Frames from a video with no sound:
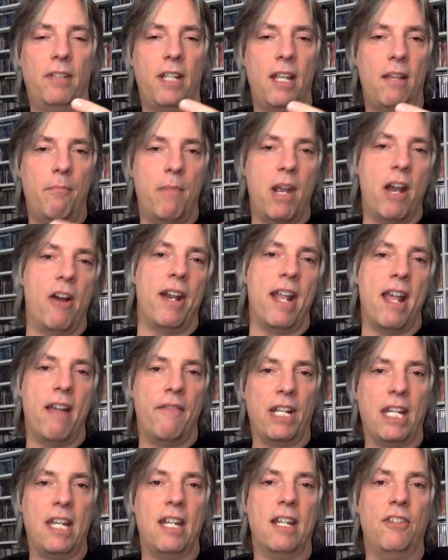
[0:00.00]
getting married
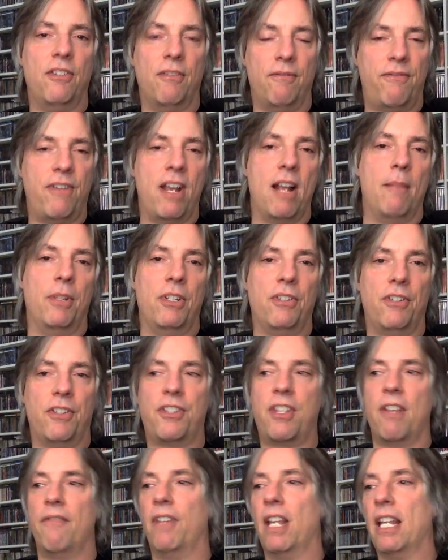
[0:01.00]
having kids and families and
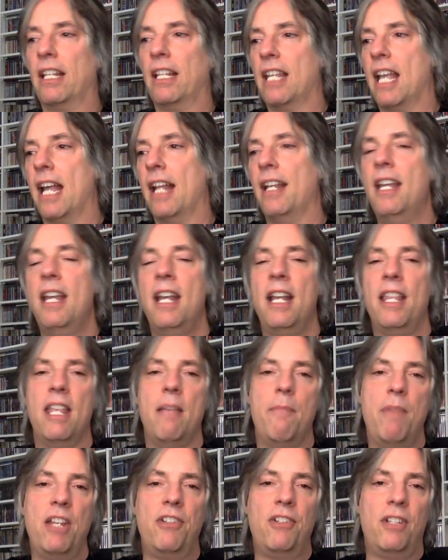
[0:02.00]
stuff like that they
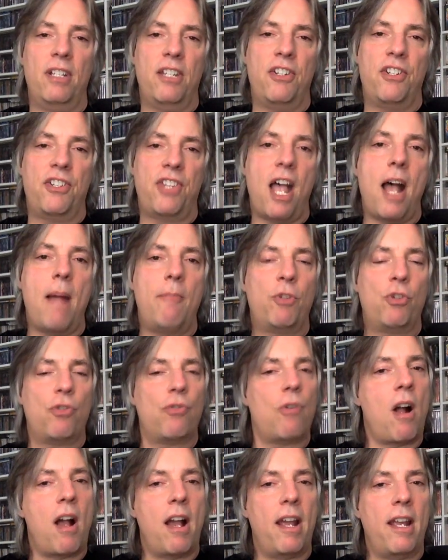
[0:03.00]
basically stopped
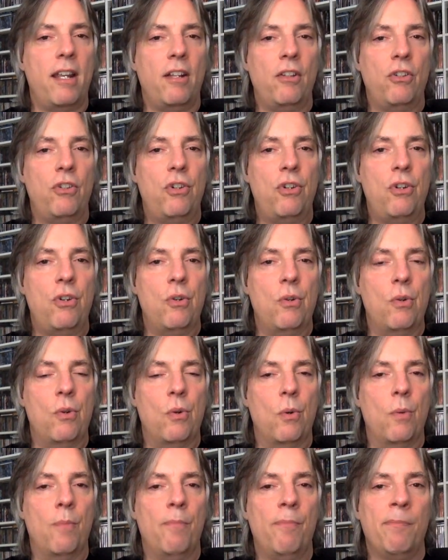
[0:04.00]
trying
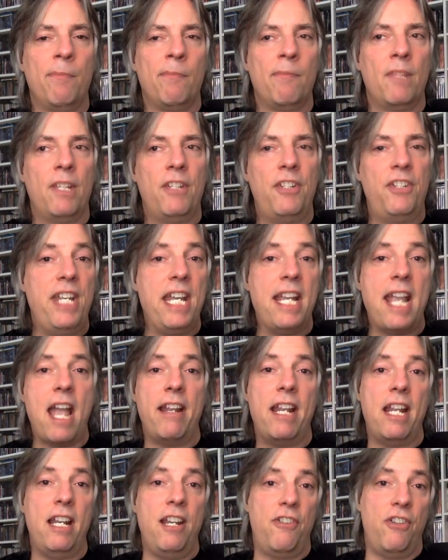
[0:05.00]
to seek
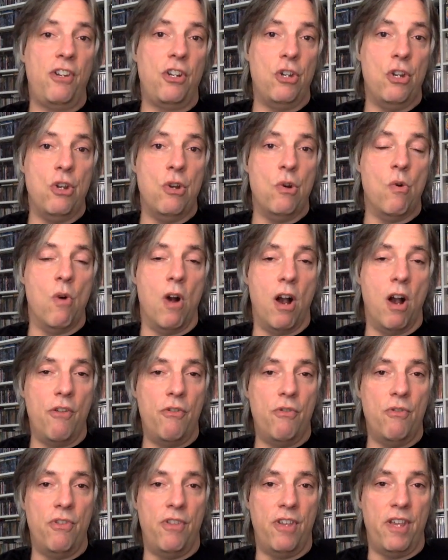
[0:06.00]
out anything new
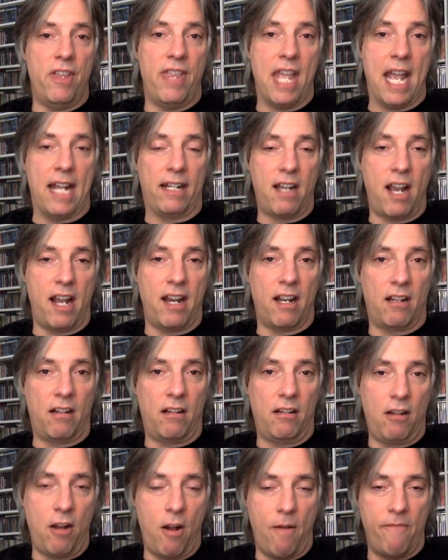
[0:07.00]
other than that kind of
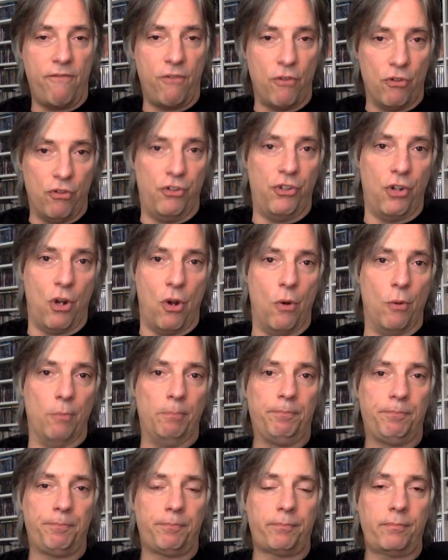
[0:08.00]
comfort
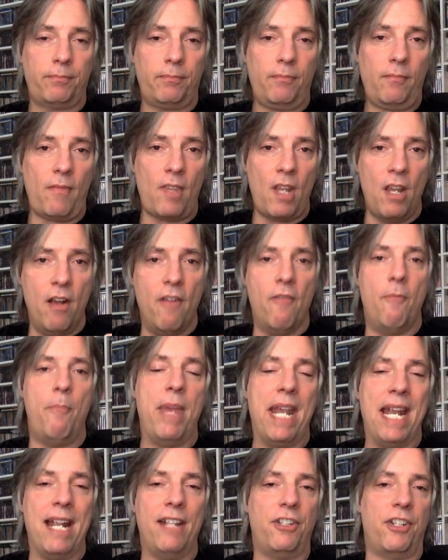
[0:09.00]
zone of
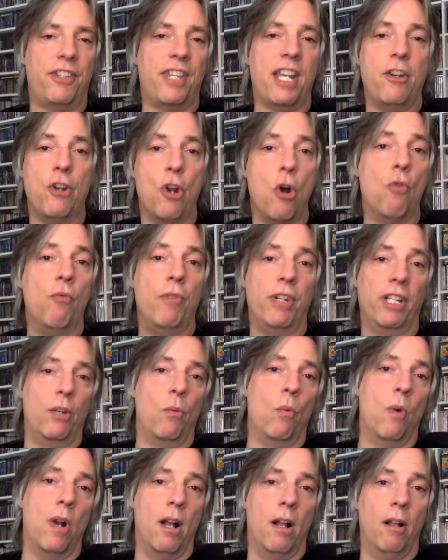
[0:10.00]
bands that they know
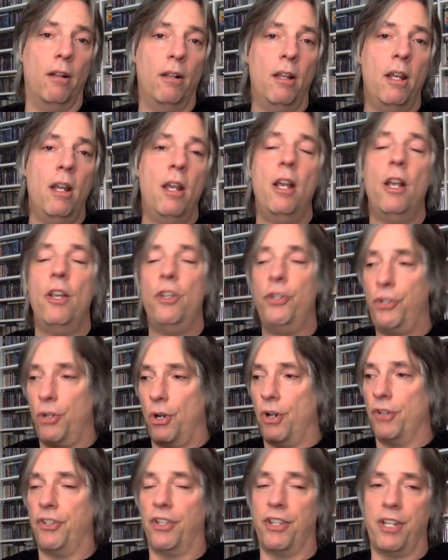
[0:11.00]
really well
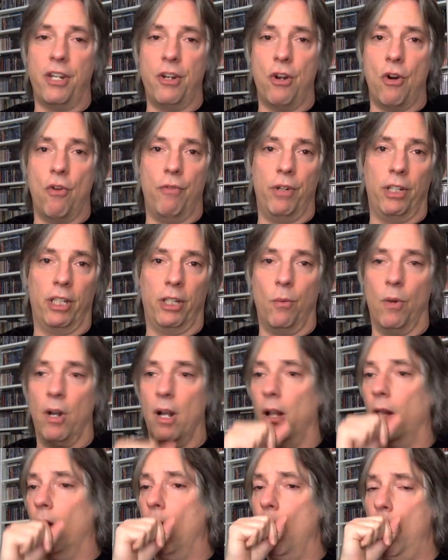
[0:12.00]
songs that they know really
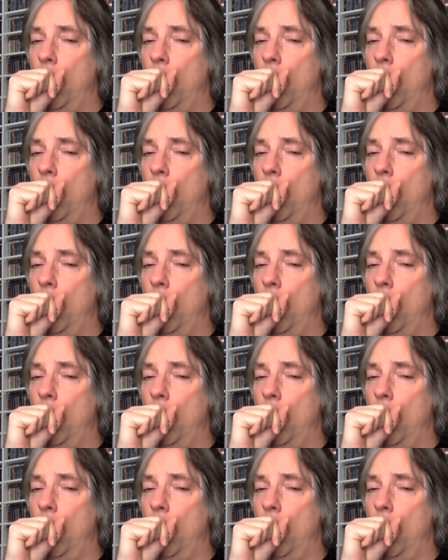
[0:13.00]
well